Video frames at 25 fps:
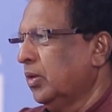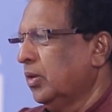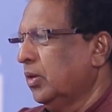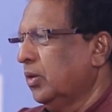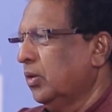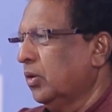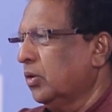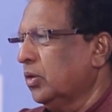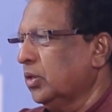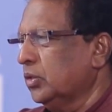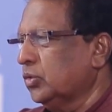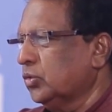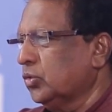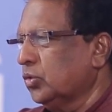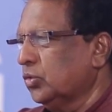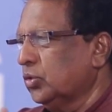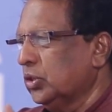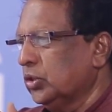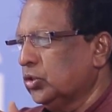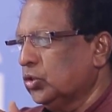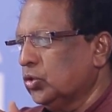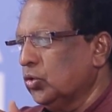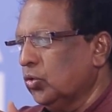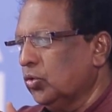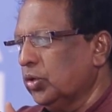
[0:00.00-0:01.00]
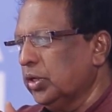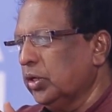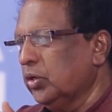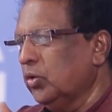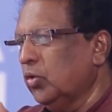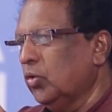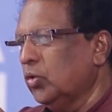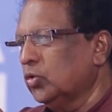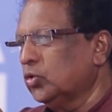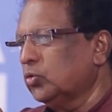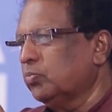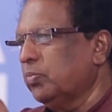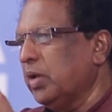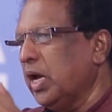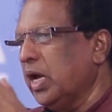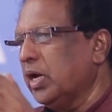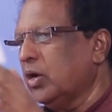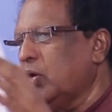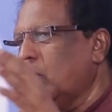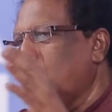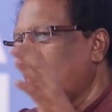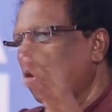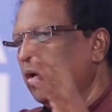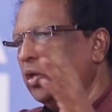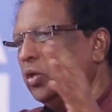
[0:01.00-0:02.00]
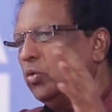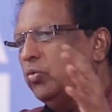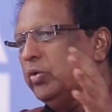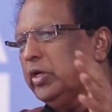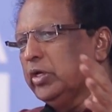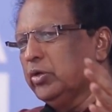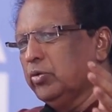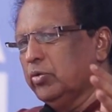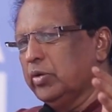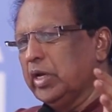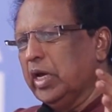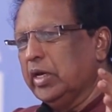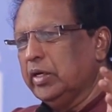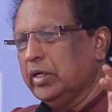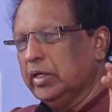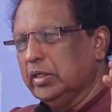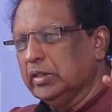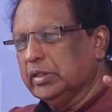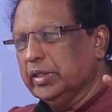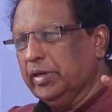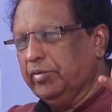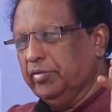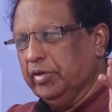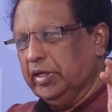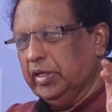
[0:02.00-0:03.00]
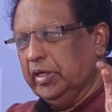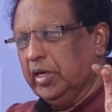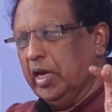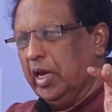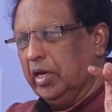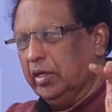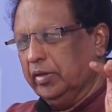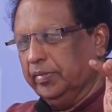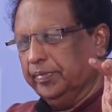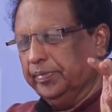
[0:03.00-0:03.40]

Okay, so the story goes back all the way to 1979.